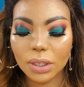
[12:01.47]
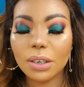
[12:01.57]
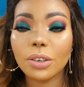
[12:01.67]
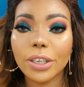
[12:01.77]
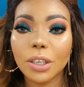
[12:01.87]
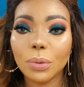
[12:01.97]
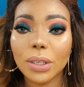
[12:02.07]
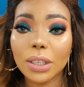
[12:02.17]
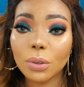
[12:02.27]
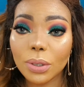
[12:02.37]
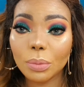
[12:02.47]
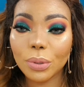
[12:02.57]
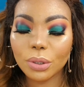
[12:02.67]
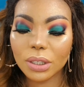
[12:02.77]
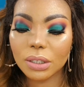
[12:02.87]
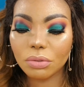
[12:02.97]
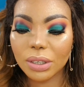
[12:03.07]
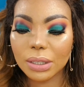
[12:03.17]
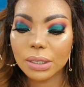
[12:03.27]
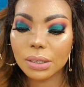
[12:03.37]
Now going in with the Huda Beauty
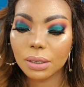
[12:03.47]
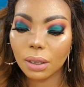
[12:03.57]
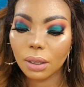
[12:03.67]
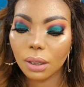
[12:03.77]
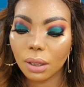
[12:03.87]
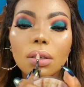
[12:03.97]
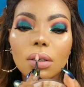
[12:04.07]
Ritzy.